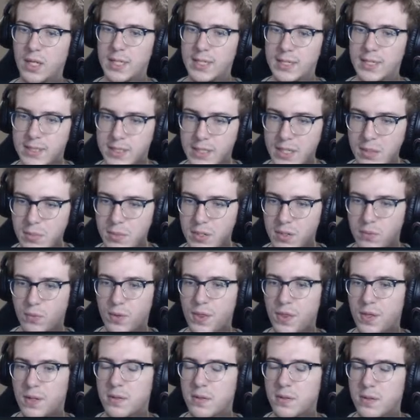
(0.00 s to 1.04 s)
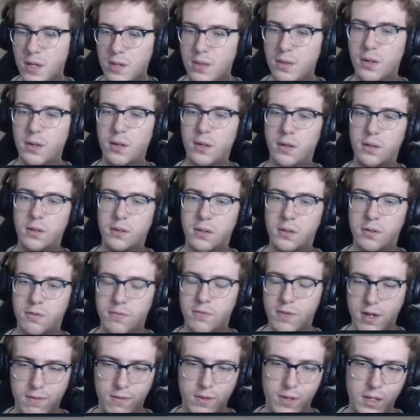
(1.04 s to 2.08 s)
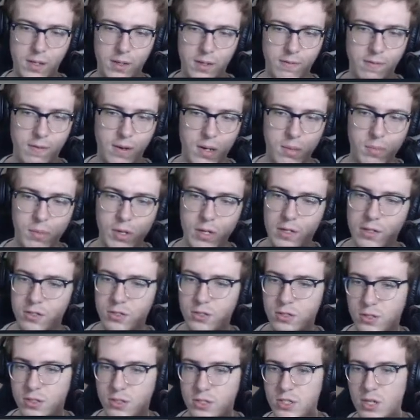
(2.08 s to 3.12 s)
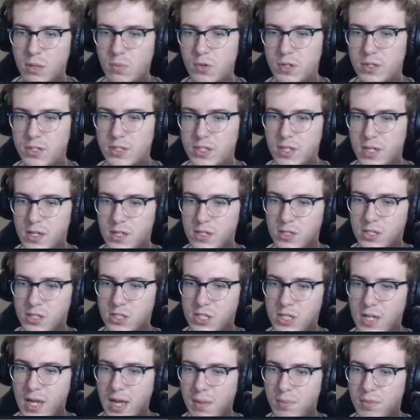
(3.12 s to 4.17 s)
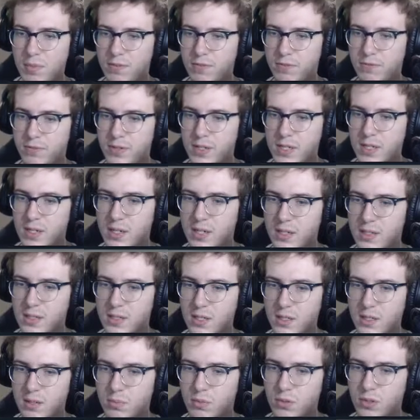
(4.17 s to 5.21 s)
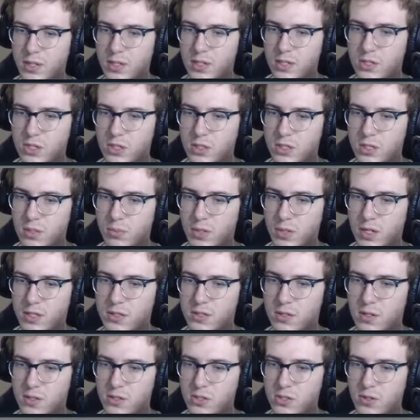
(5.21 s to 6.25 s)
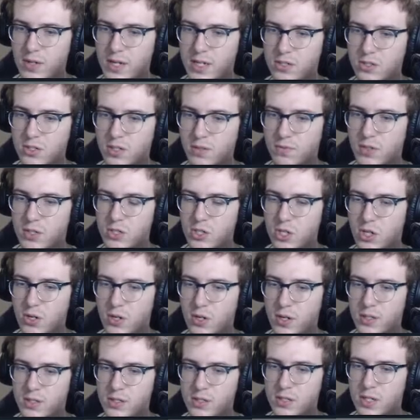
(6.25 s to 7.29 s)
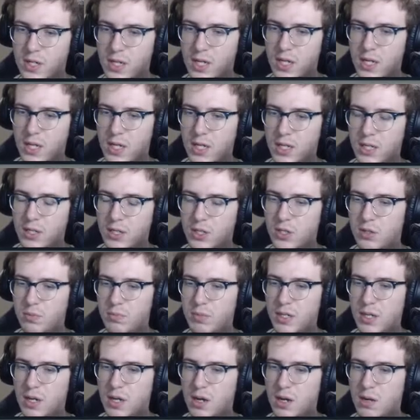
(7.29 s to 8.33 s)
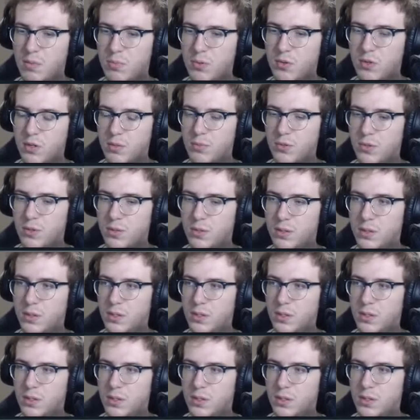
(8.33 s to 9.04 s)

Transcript: Demon with another $5, thank you very much. Someone said to stab the feet into the bridge, and someone else also asked if the turrets could be operable.